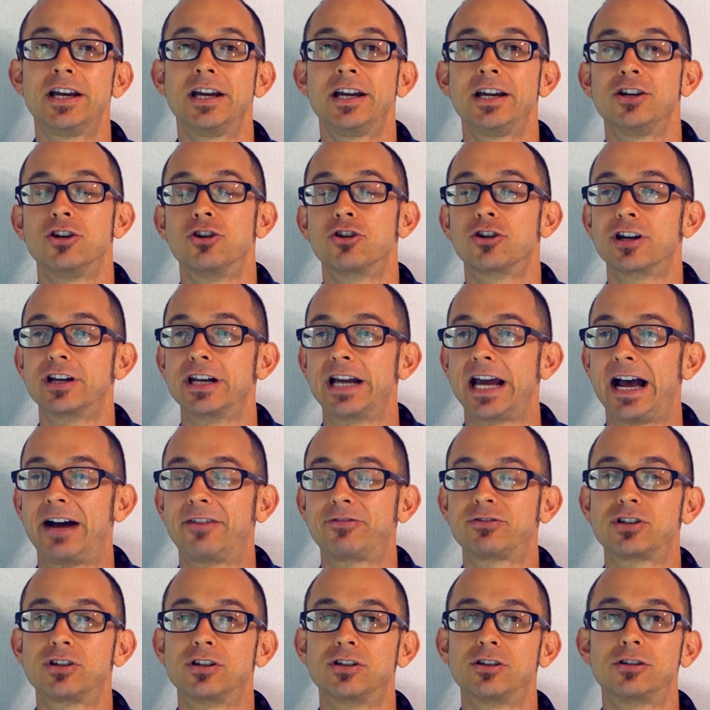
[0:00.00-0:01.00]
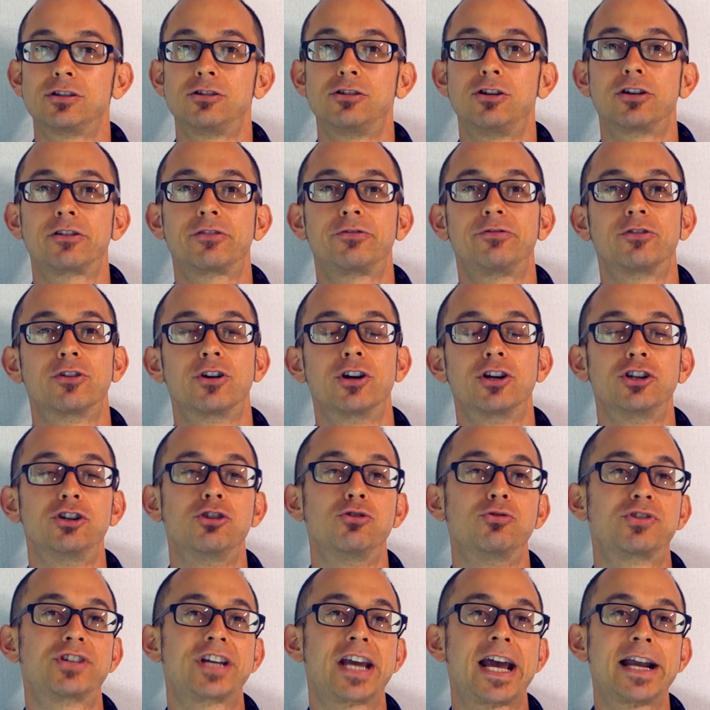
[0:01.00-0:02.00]
You're going to have to look for a new
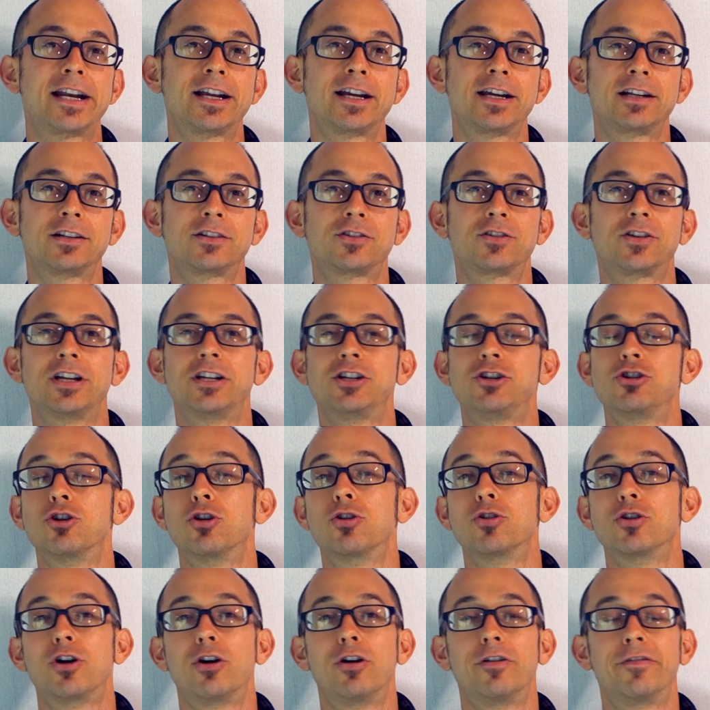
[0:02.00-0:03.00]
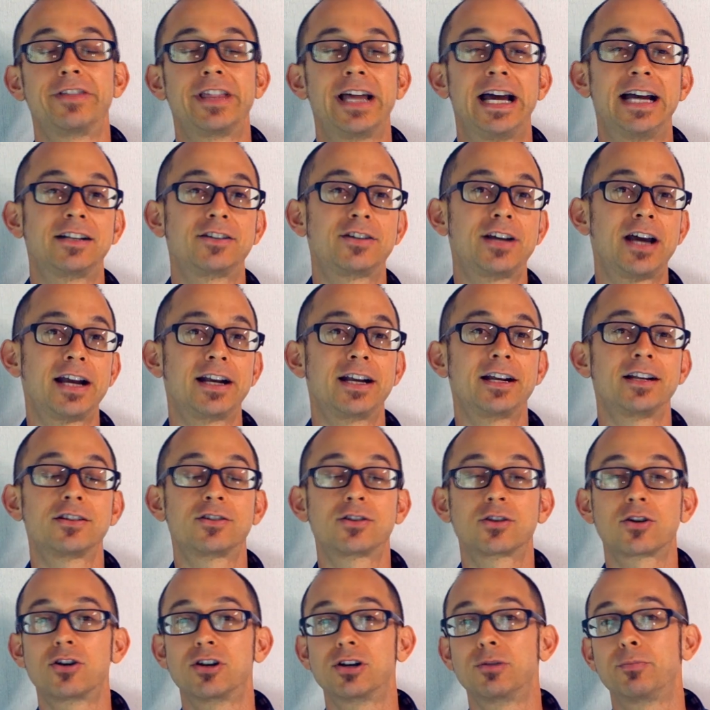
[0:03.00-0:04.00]
tenant, and you don't know if that tenant's
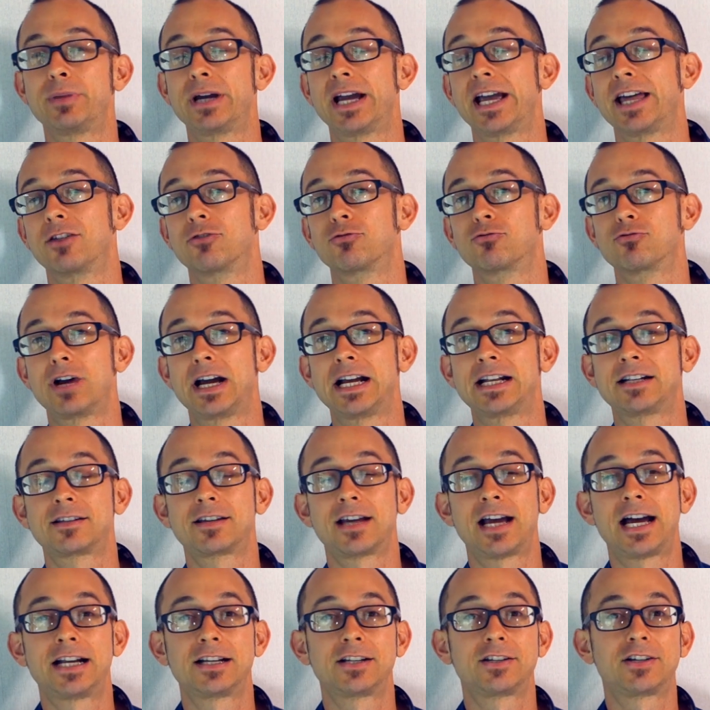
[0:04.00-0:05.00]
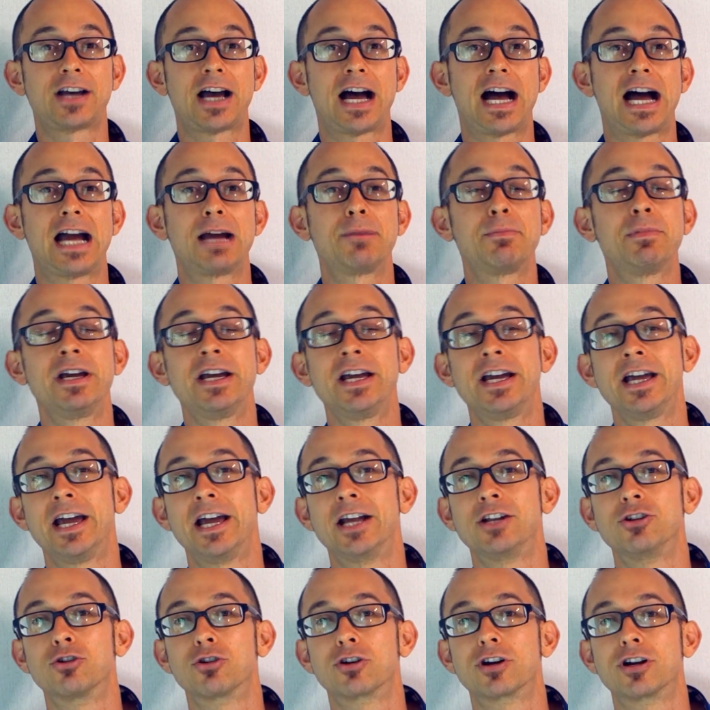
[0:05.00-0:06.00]
going to pay the rent on time, and
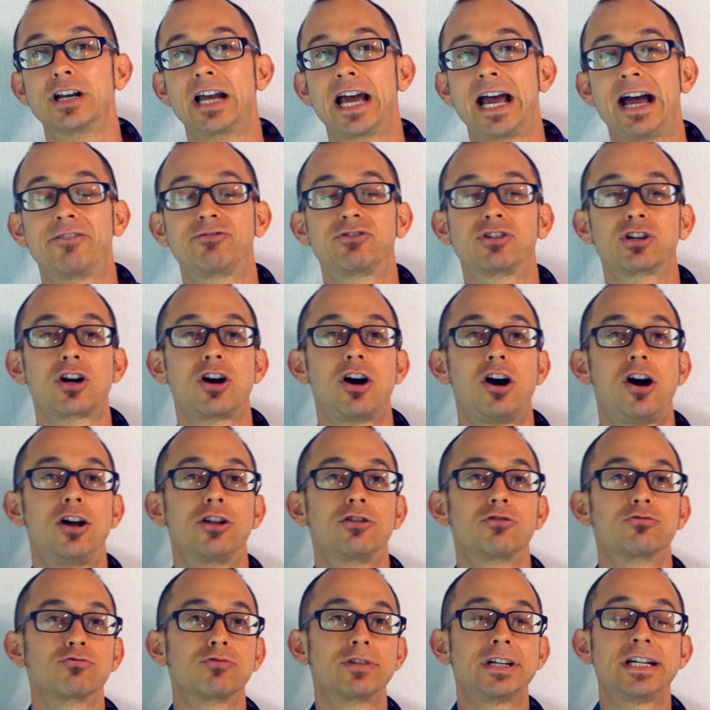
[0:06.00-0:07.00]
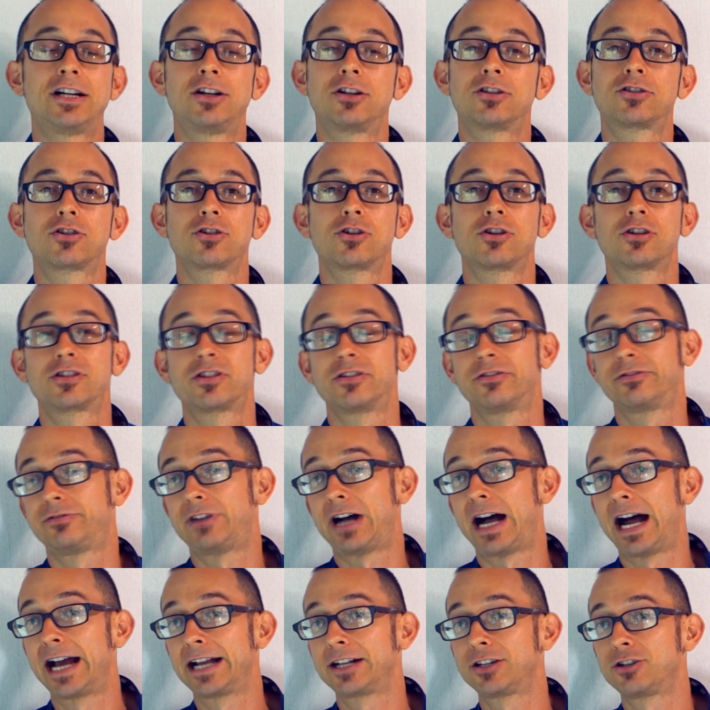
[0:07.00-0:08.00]
you're going to have to call a realtor to
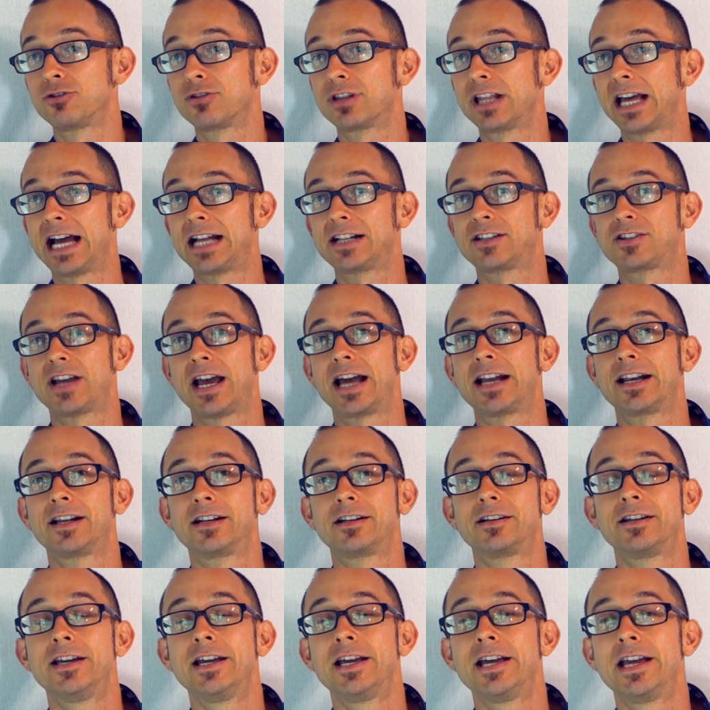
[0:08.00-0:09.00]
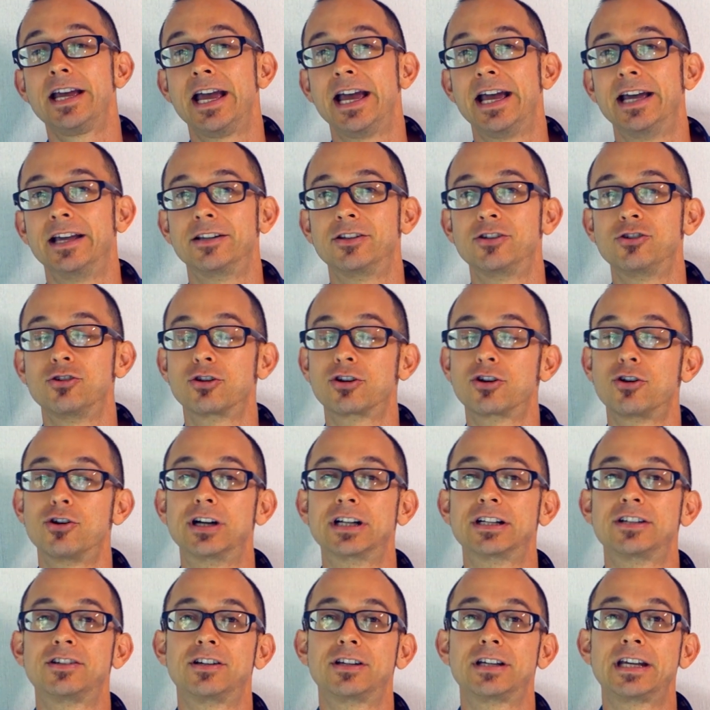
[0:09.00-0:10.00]
find you that tenant, and you're going
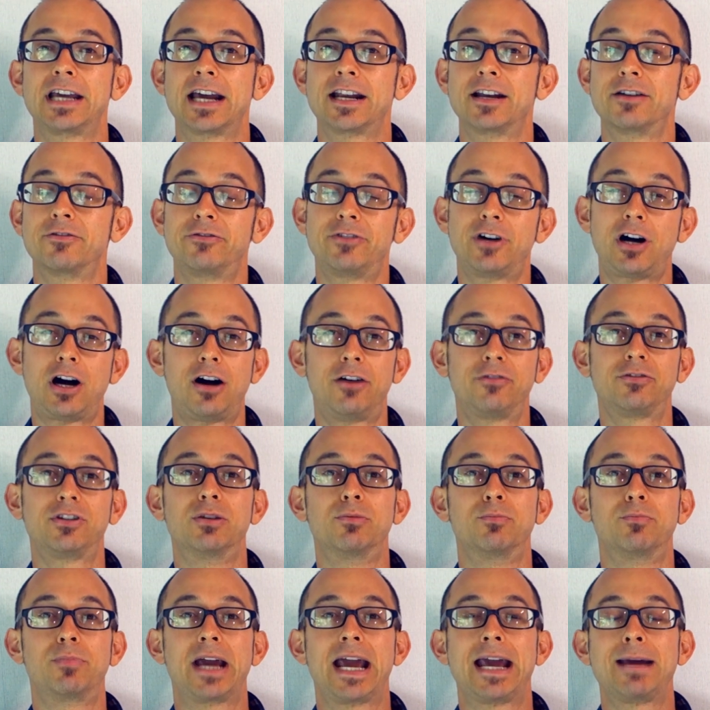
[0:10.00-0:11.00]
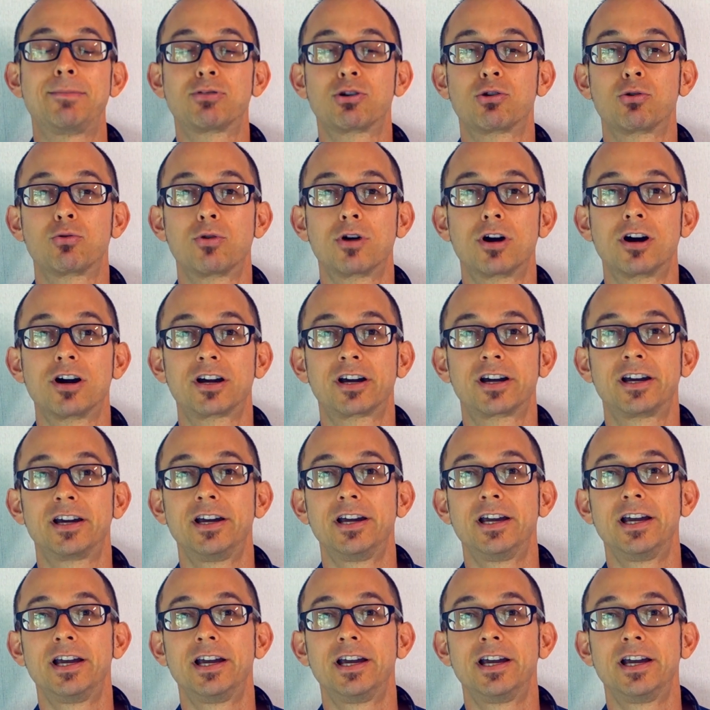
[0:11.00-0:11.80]
to get involved in paperwork,